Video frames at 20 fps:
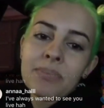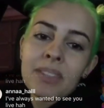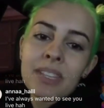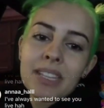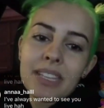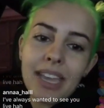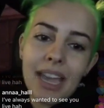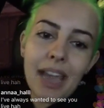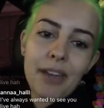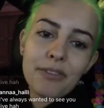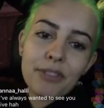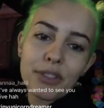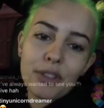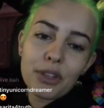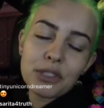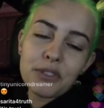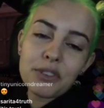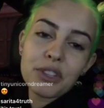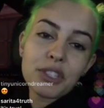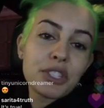Yeah, for
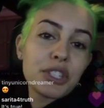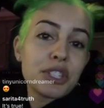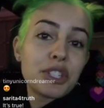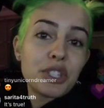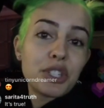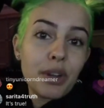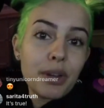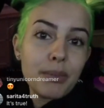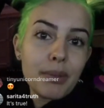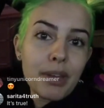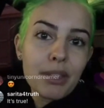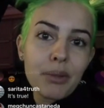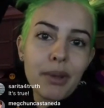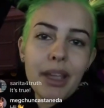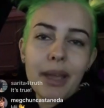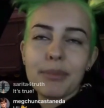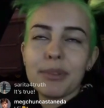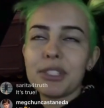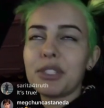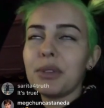those of you that just joined, by the way,
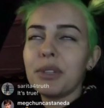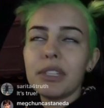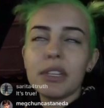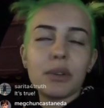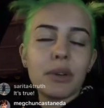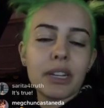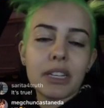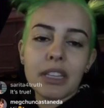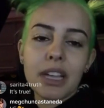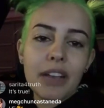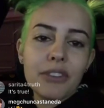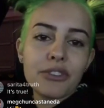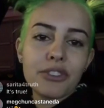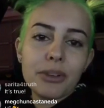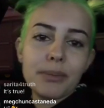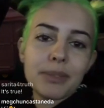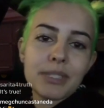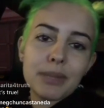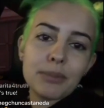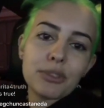I'm just doing a quick live
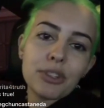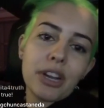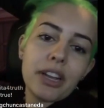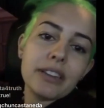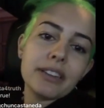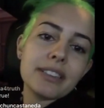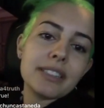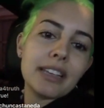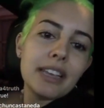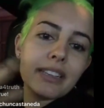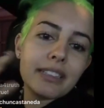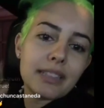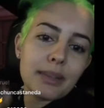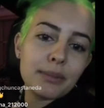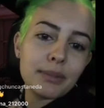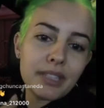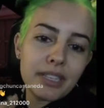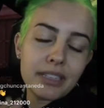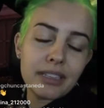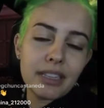stream because I'm trying to say
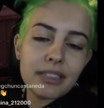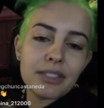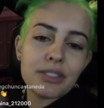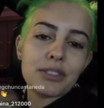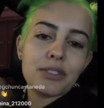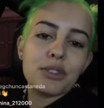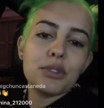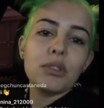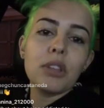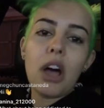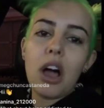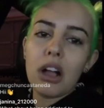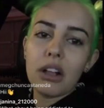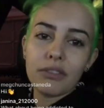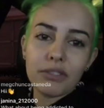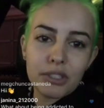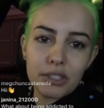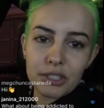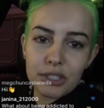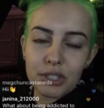something that's too long
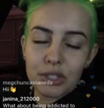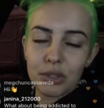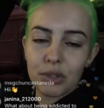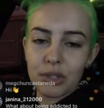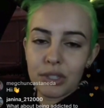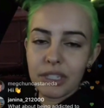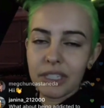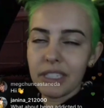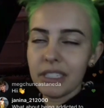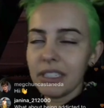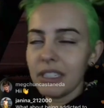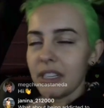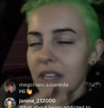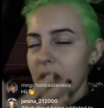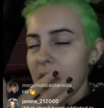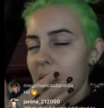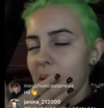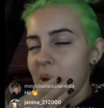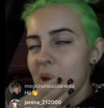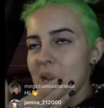for a story, you
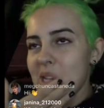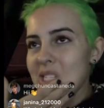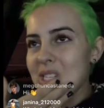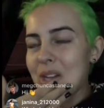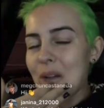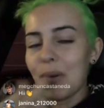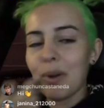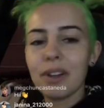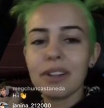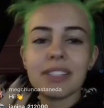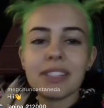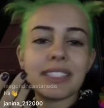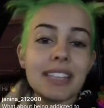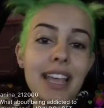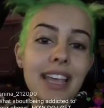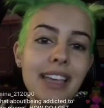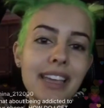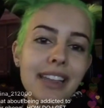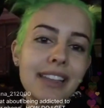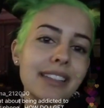know? So I wanted to
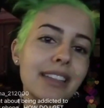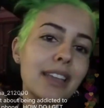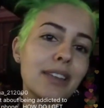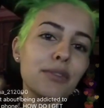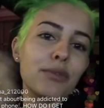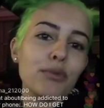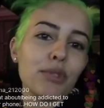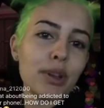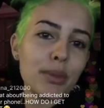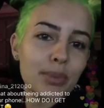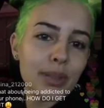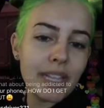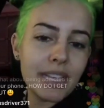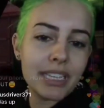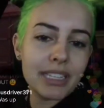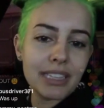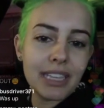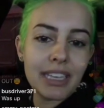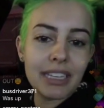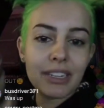say it and then replay
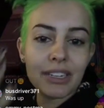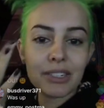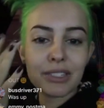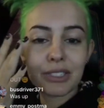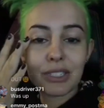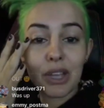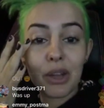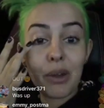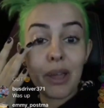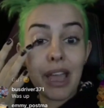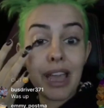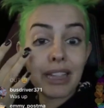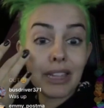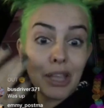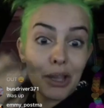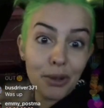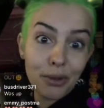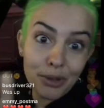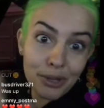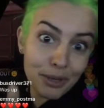it later. So
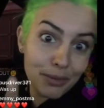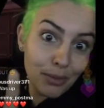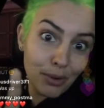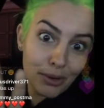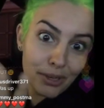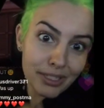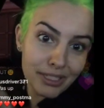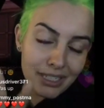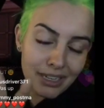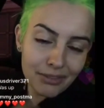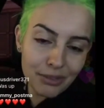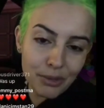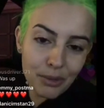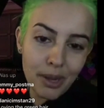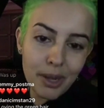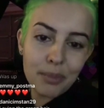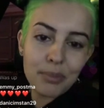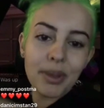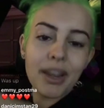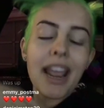hello, good morning to
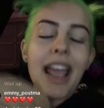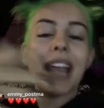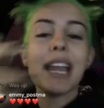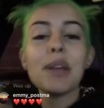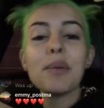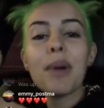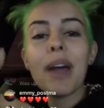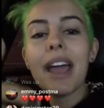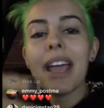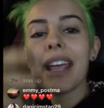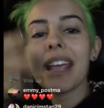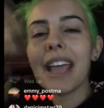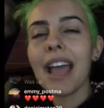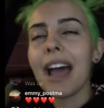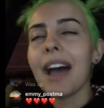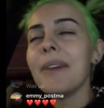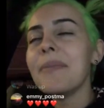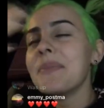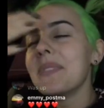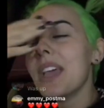everyone. But anyway,
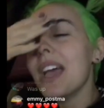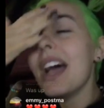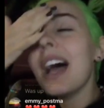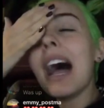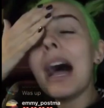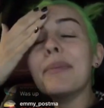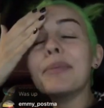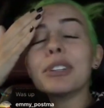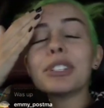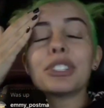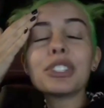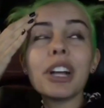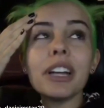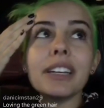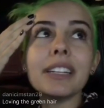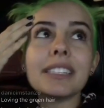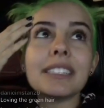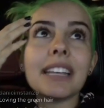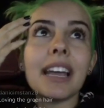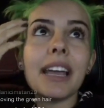yeah, I'm just trying
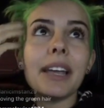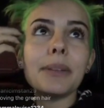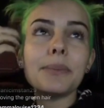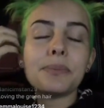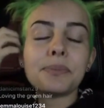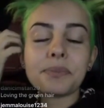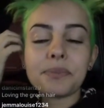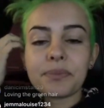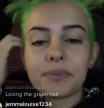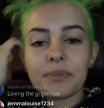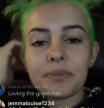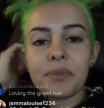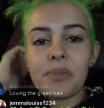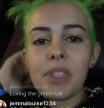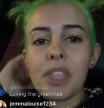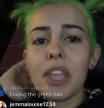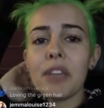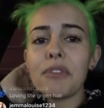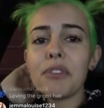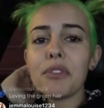to say,
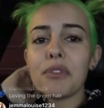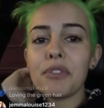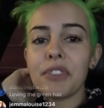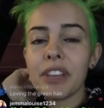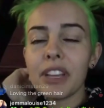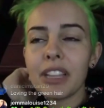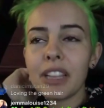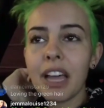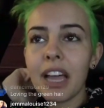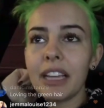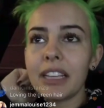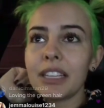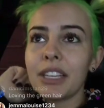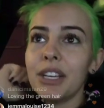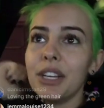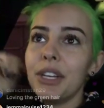if you feel like